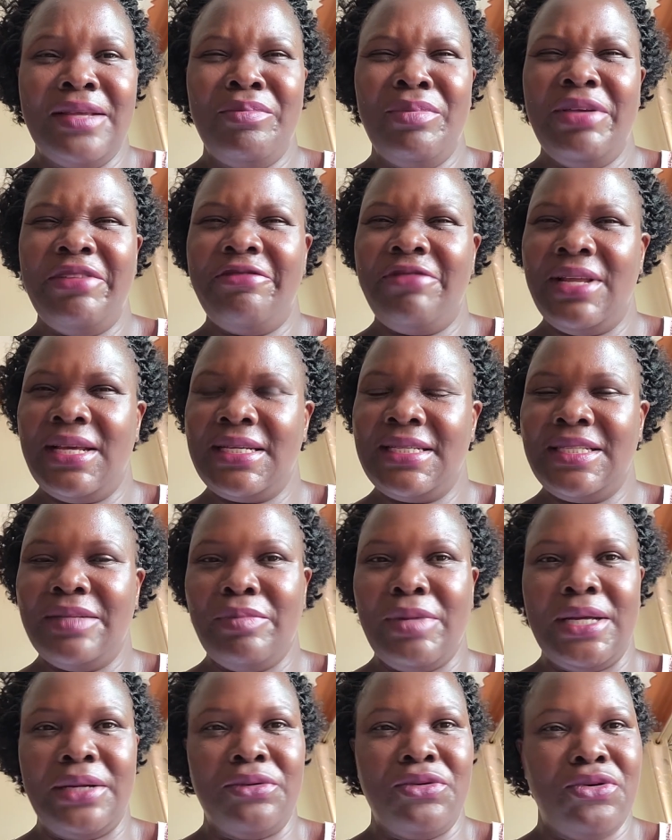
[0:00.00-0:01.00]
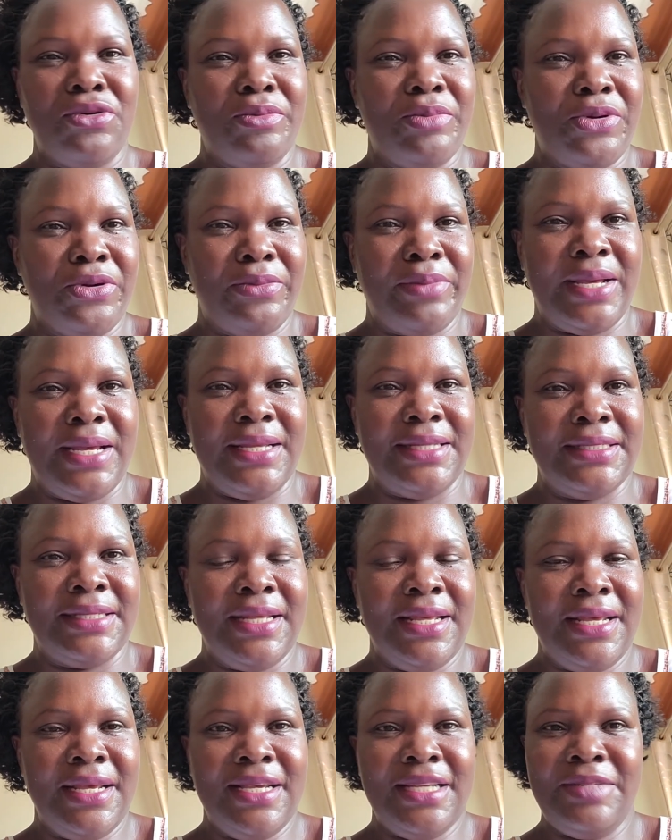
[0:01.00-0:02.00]
Be flexible and compromise,
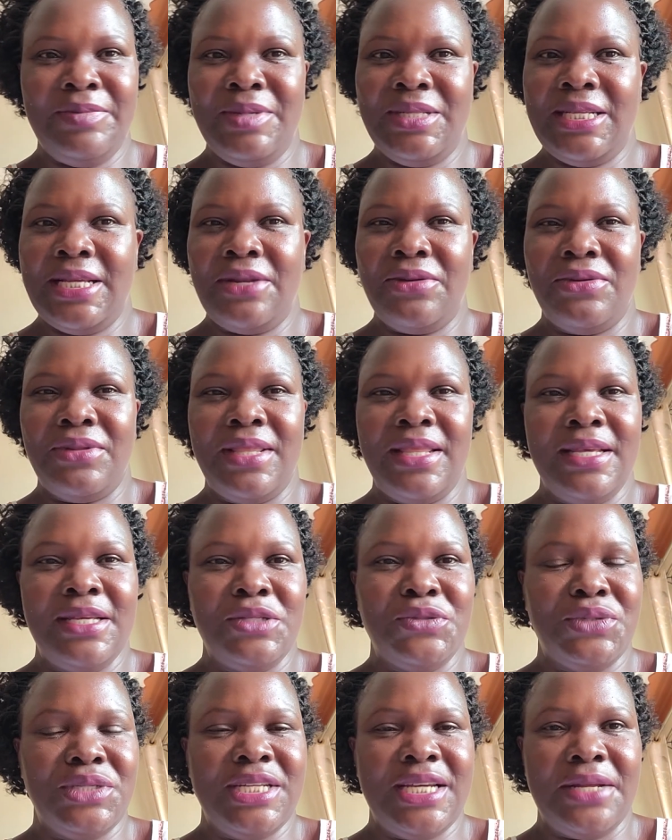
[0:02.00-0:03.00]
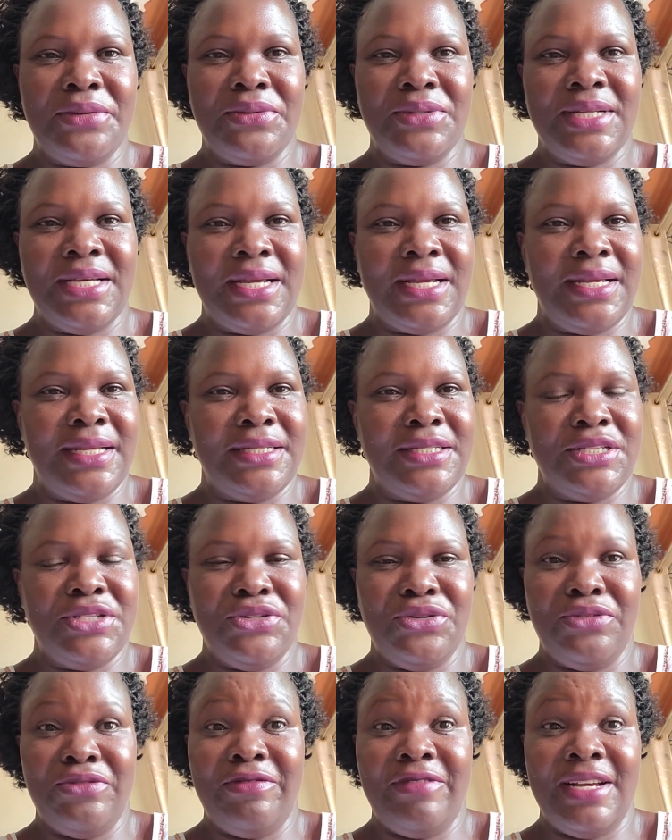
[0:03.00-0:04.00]
especially on things which are not against
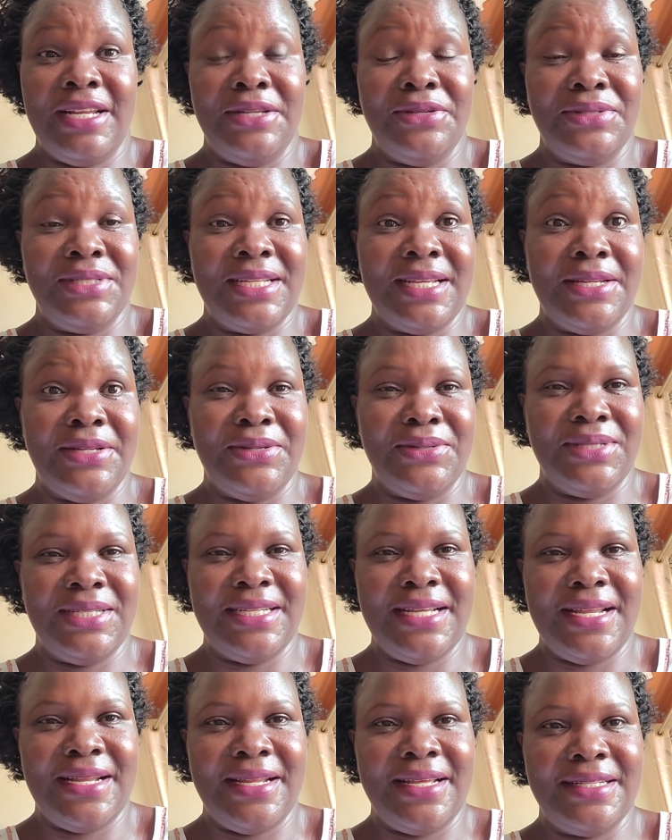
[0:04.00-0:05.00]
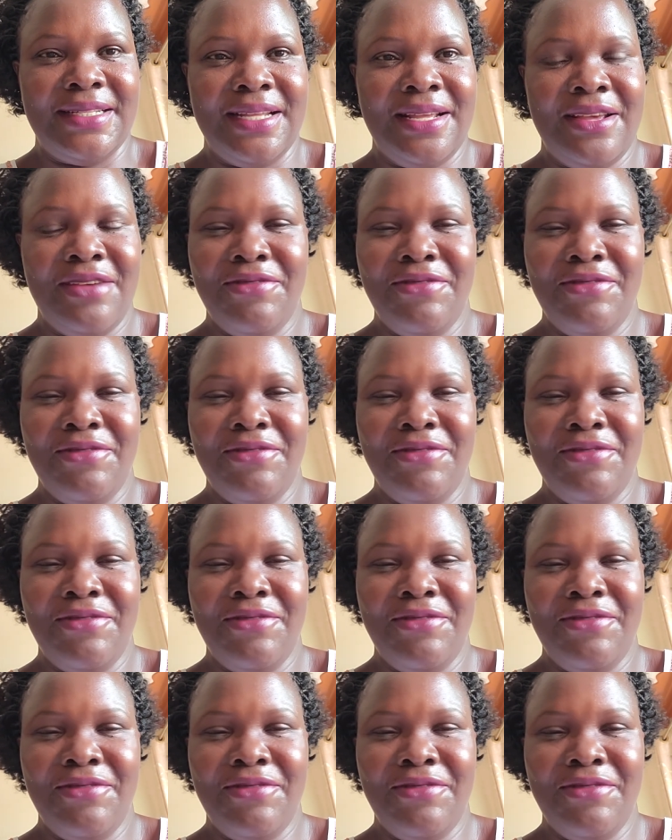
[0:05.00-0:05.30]
your values and your standards.